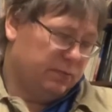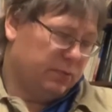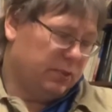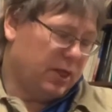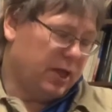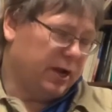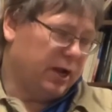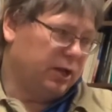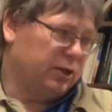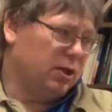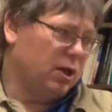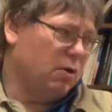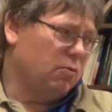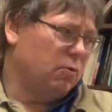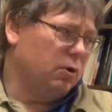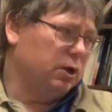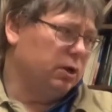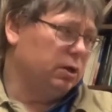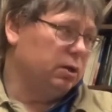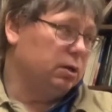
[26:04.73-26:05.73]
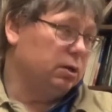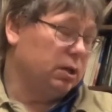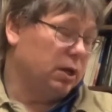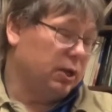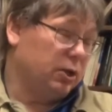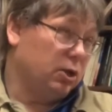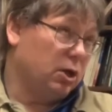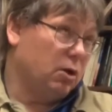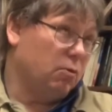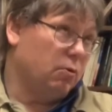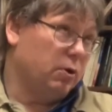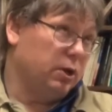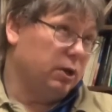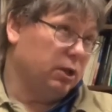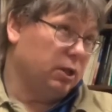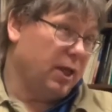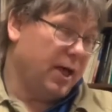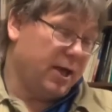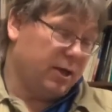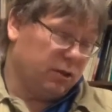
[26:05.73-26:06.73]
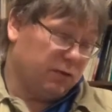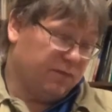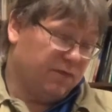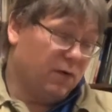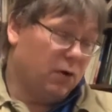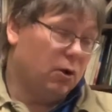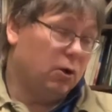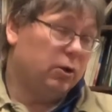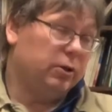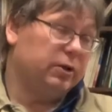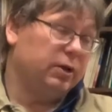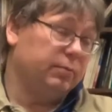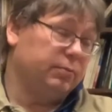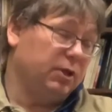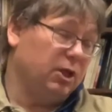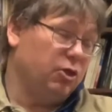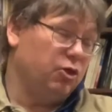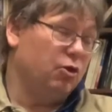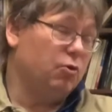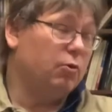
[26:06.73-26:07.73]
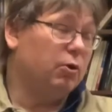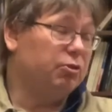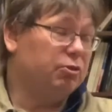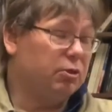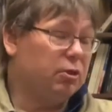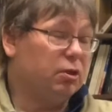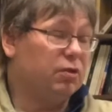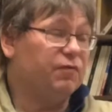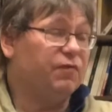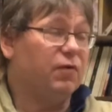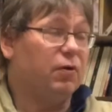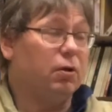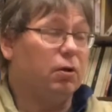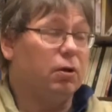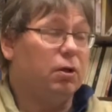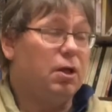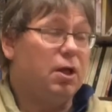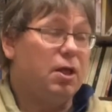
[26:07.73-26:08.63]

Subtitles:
Like I taught one last fall, and I'm teaching one this fall.